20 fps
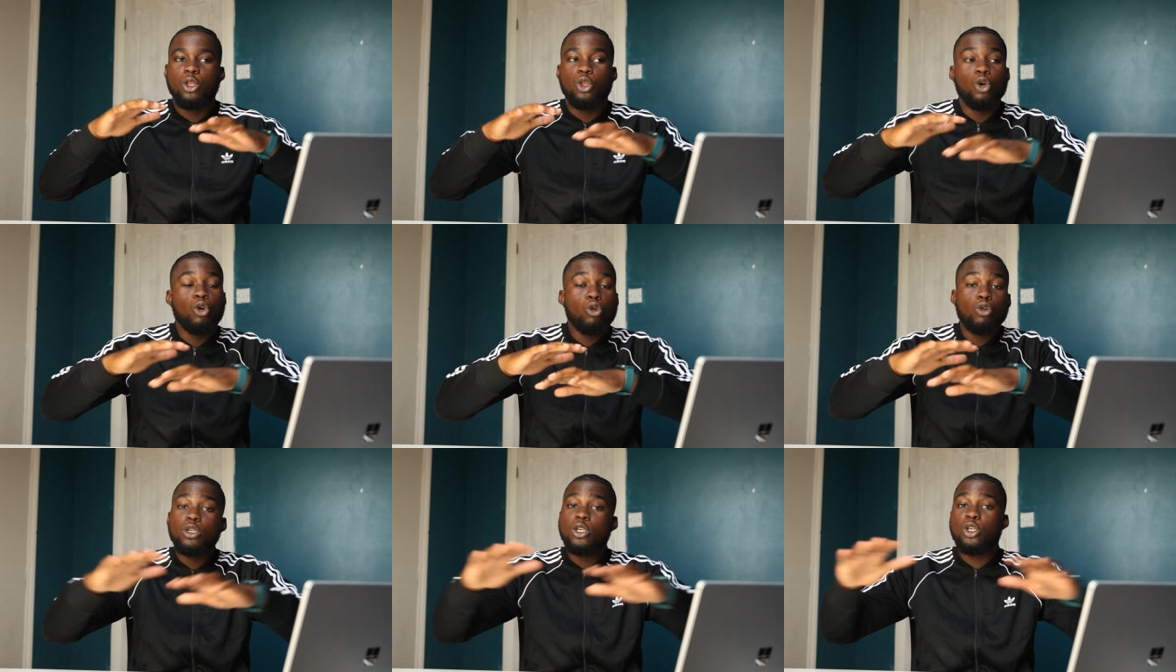
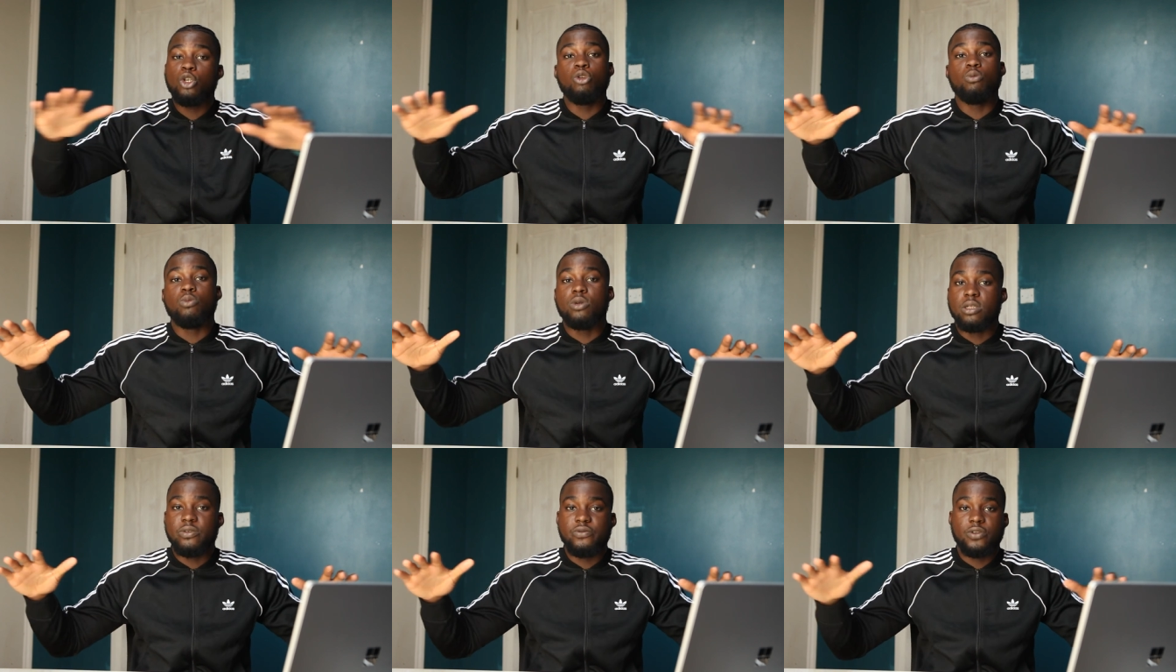no
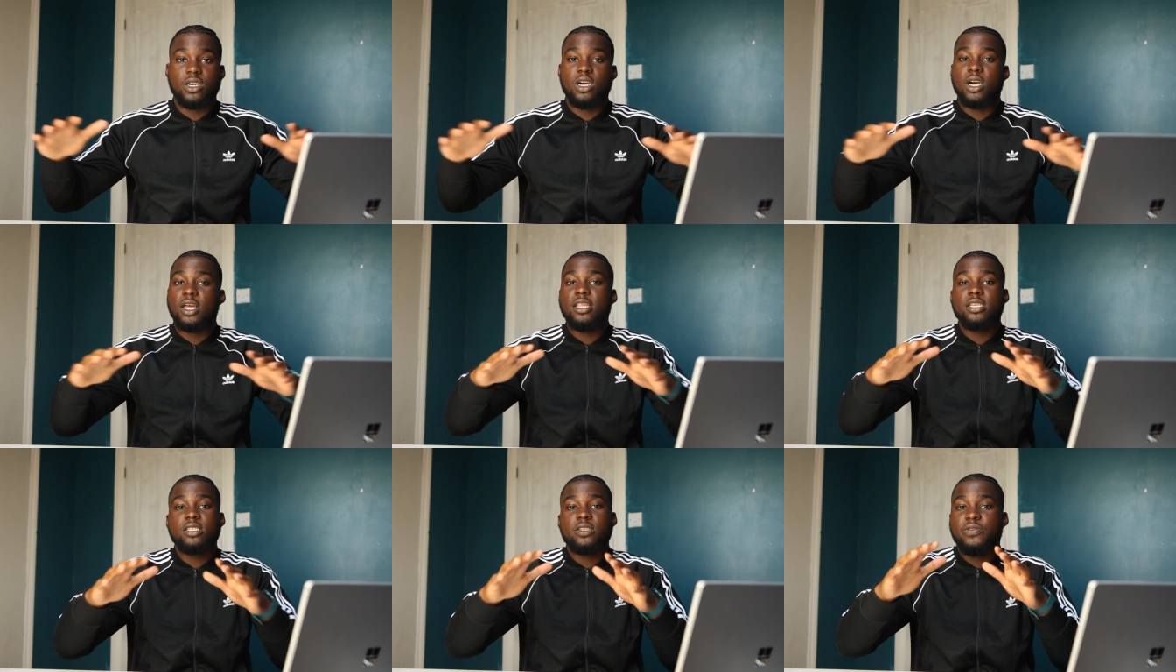human,
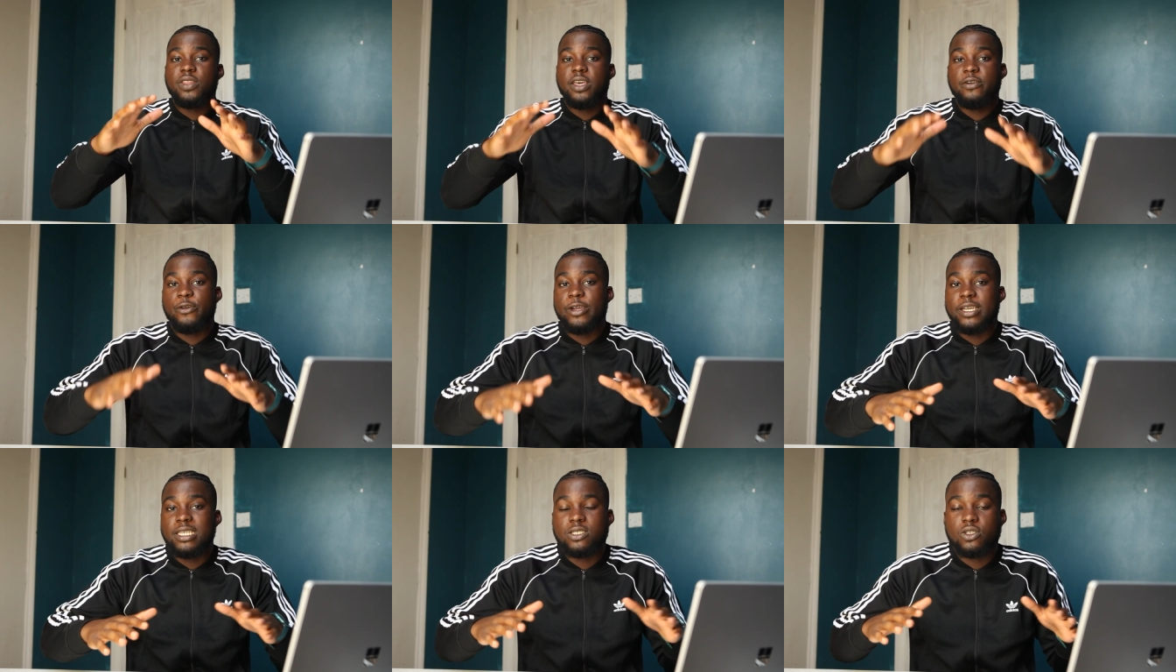regardless of their
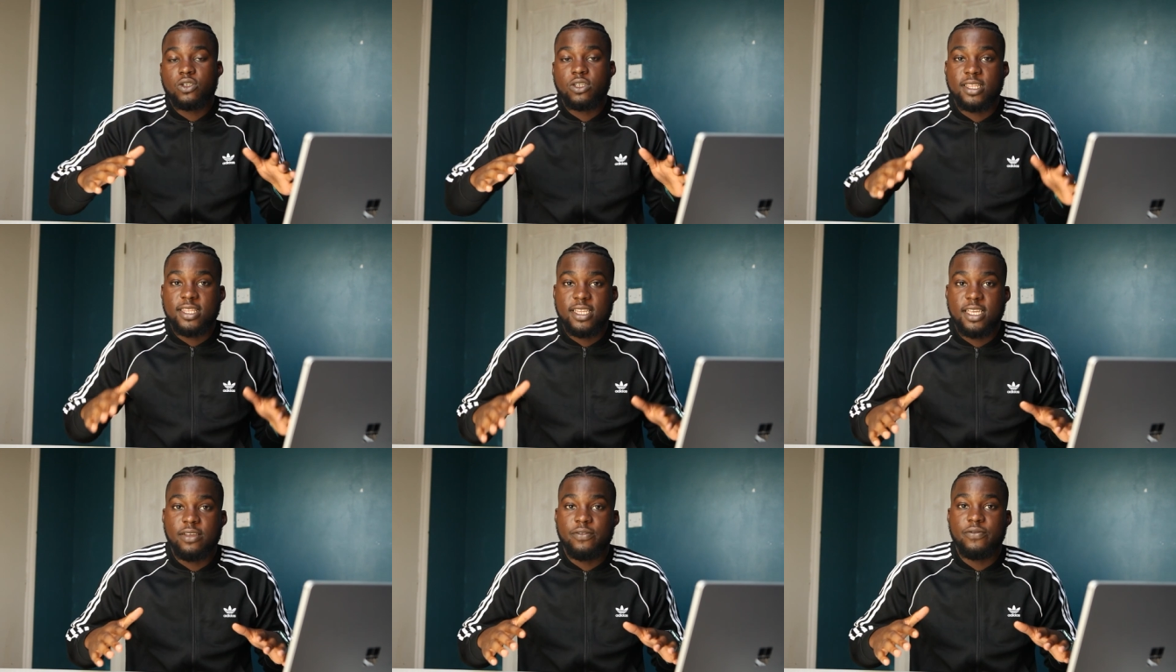race, could
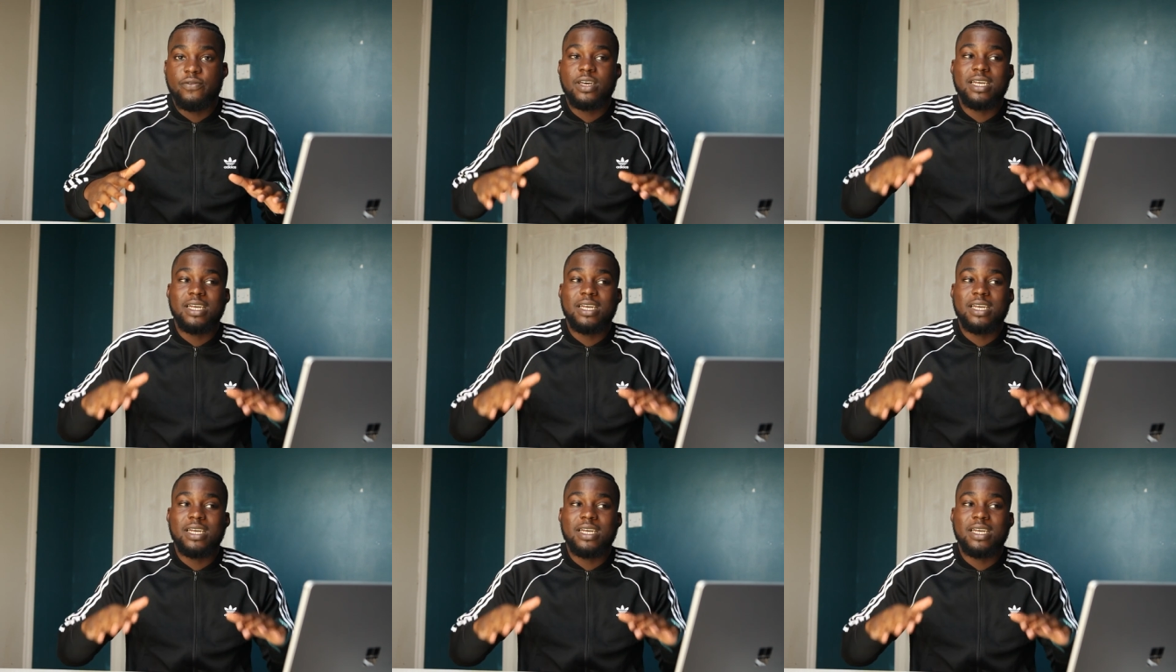live,